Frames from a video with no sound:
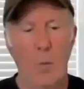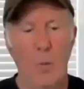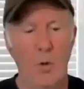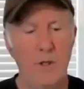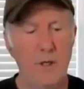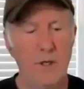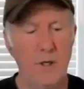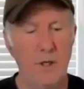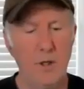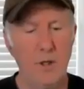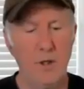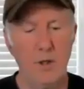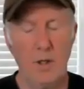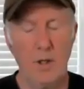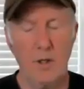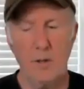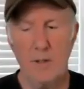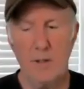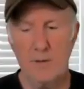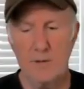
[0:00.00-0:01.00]
Well,
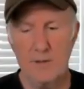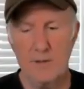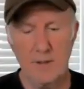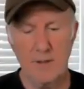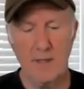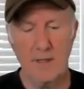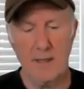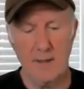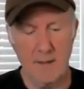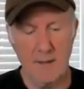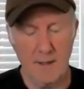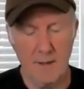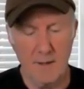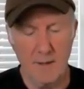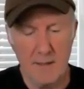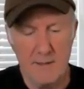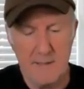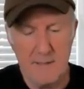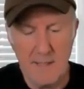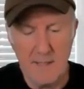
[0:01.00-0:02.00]
here's
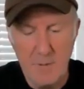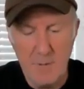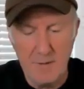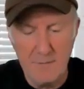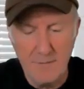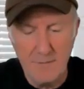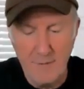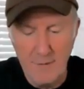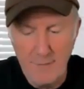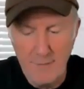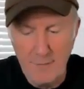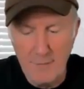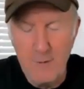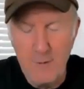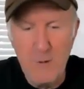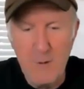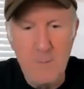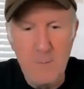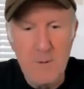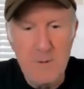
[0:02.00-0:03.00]
a tidbit for
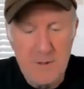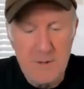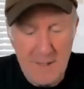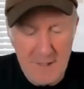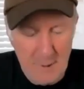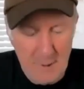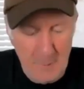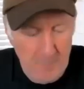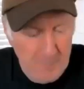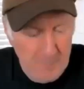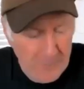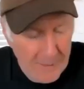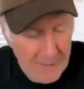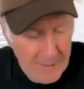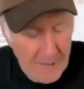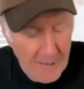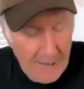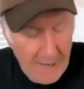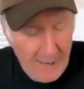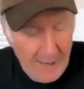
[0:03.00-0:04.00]
your museum
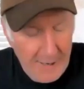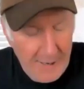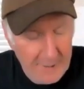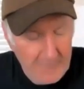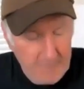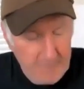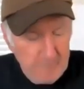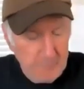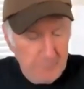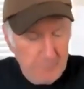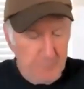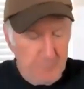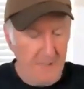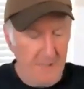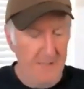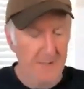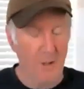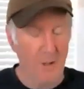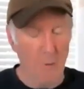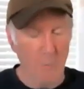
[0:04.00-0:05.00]
that
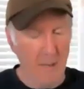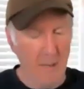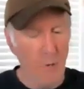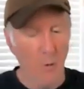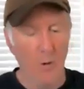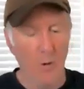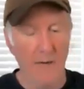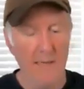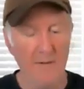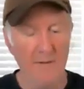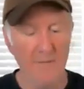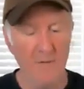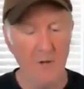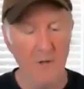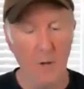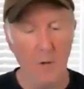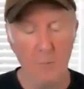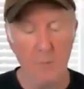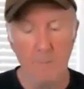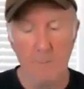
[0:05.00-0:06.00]
you may already have
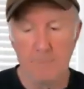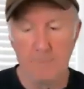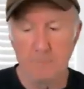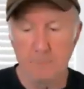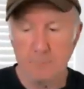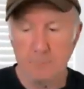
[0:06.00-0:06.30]
known.